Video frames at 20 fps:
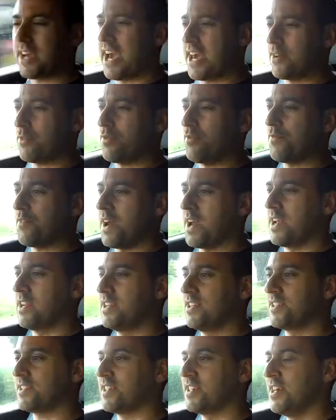
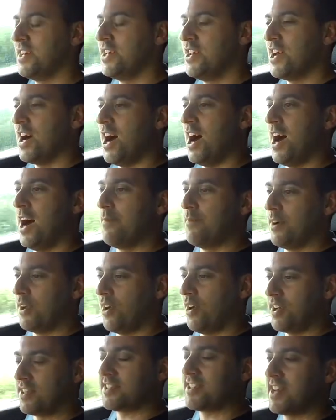failures, and
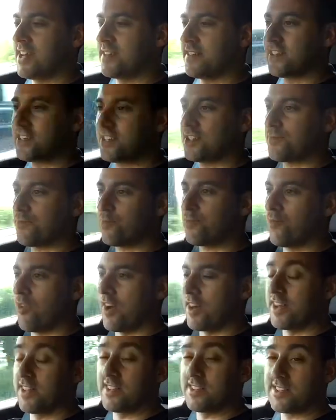like I say, this is
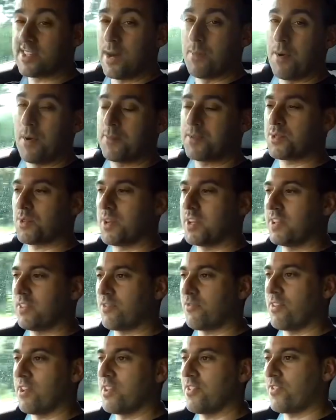running somewhere between
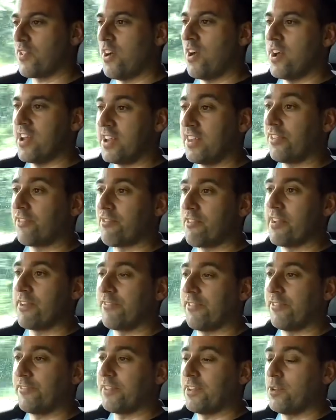330 and
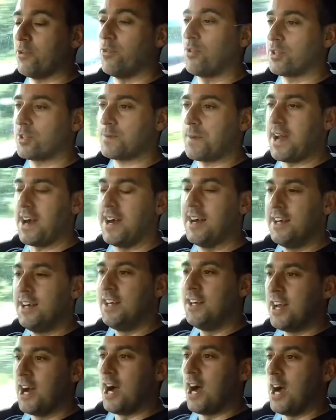350 horsepower,
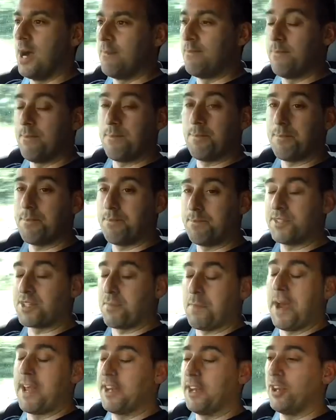
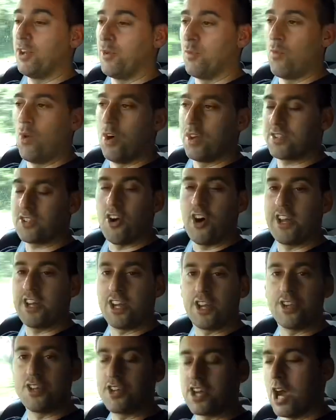depending on what dyno
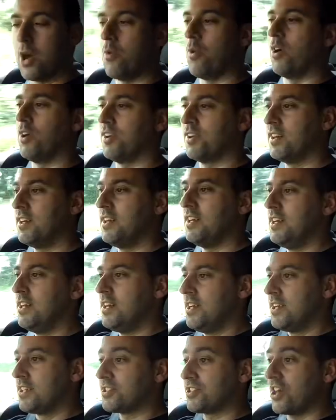you go on.
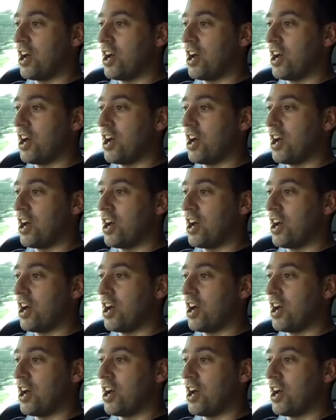So